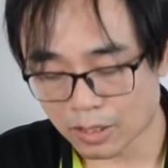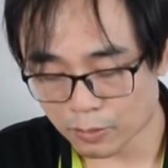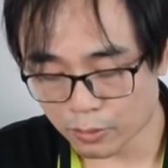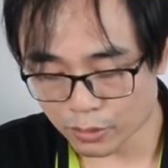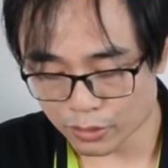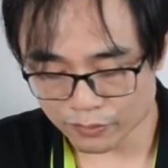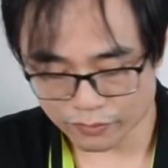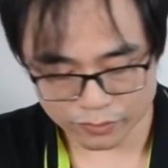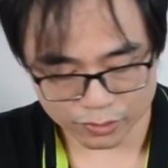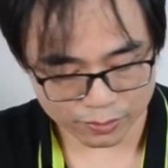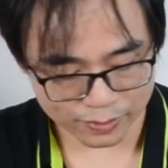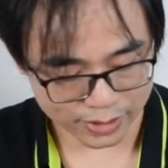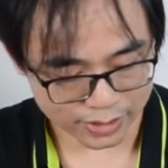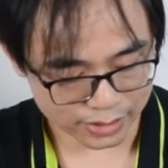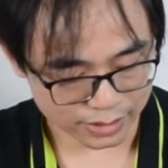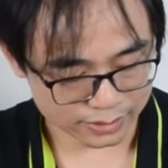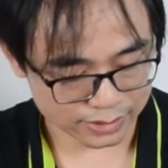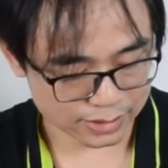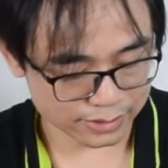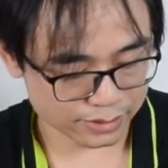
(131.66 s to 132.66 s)
The input
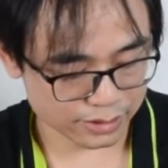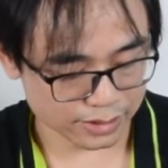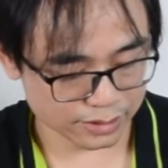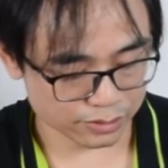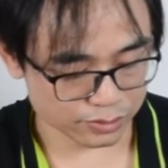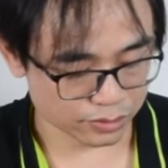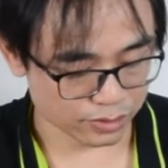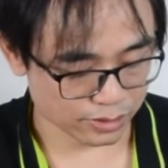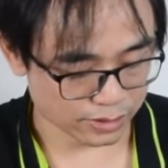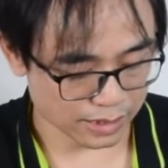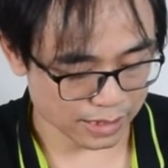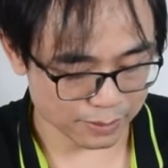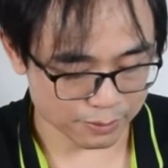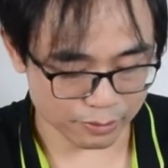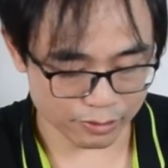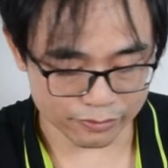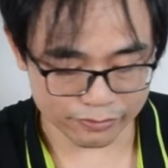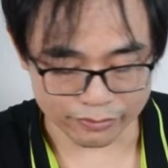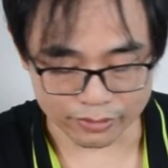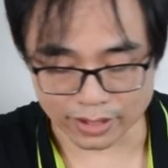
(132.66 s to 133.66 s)
will be connected to the
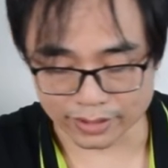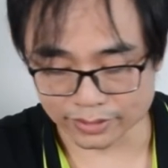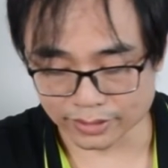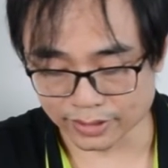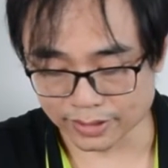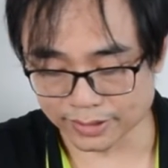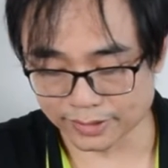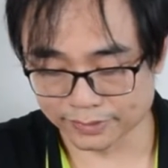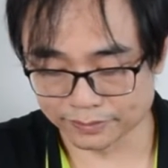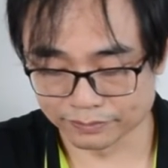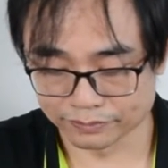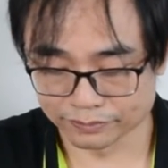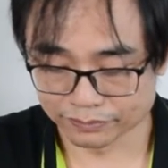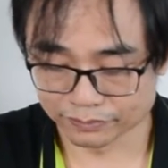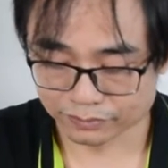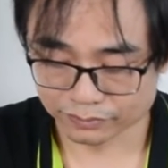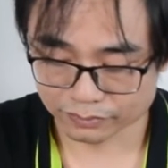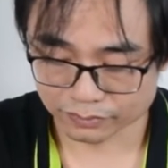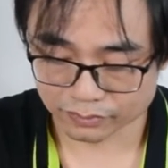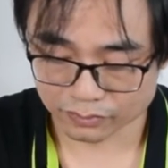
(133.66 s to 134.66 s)
cable from the
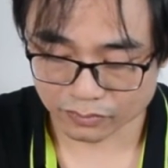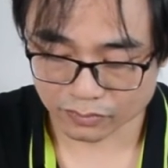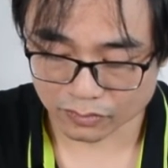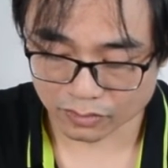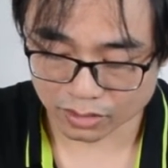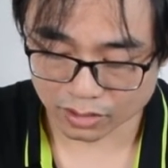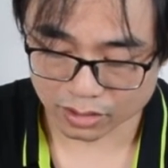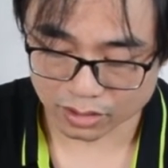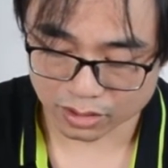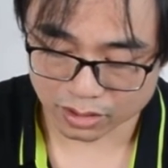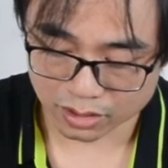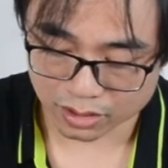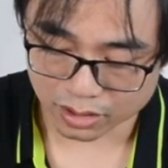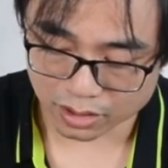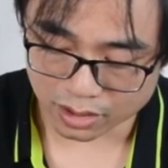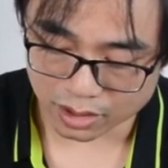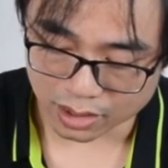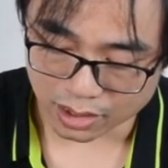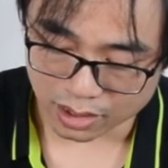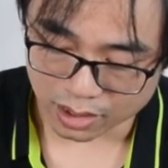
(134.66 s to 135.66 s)

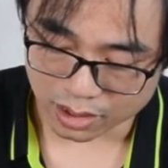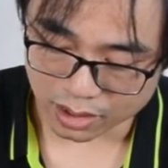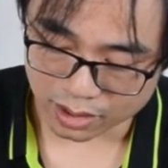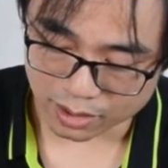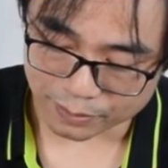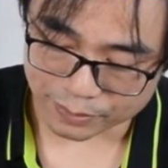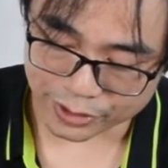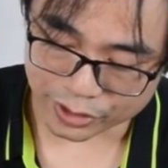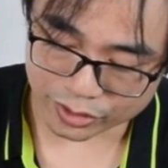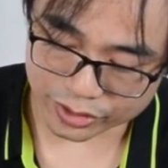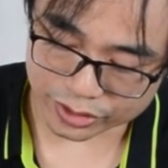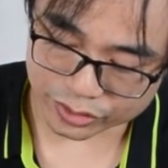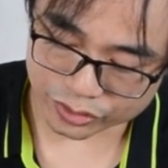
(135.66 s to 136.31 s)
PoE injector.